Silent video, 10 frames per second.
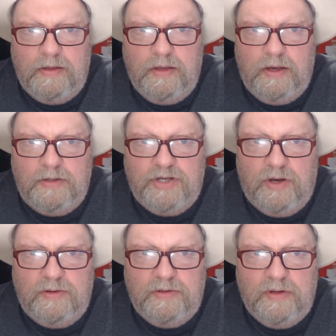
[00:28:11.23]
Yeah,
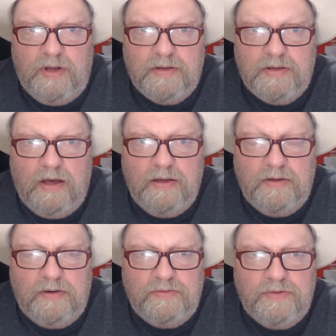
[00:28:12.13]
John. Okay,
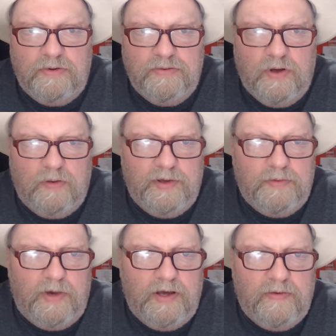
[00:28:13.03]
all copied,
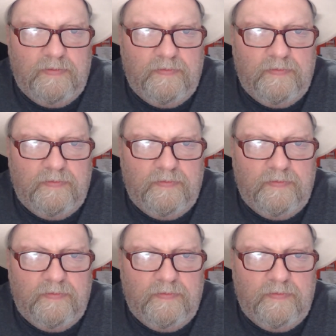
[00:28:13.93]
mate.